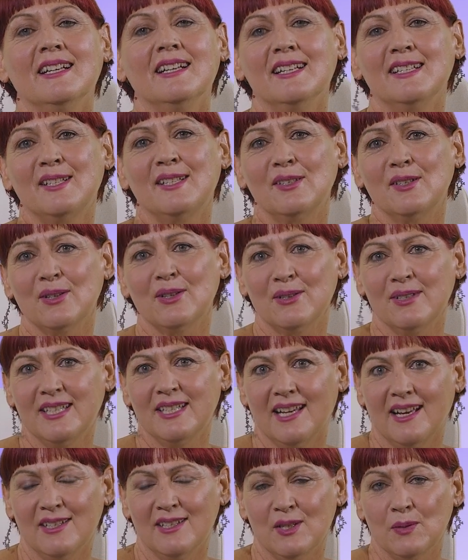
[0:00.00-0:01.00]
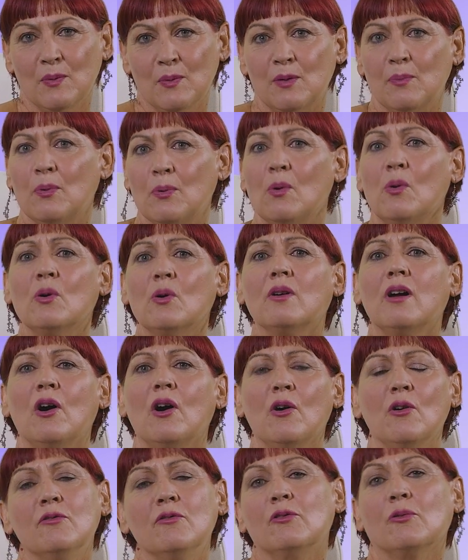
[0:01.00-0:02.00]
is associated with poorer
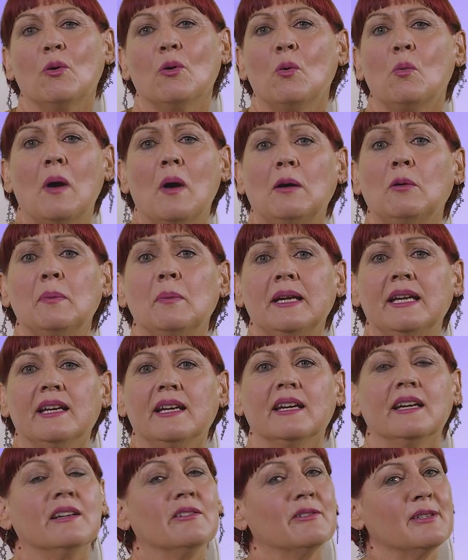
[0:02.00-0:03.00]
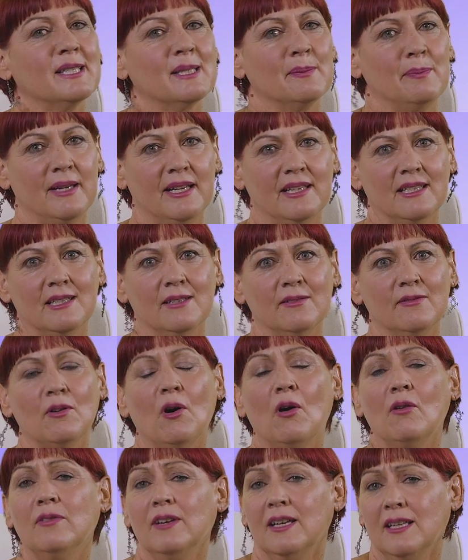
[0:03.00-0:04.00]
overall well-being irrespective
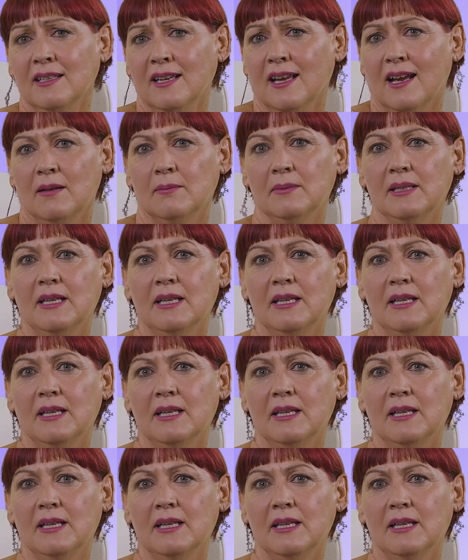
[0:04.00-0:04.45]
of income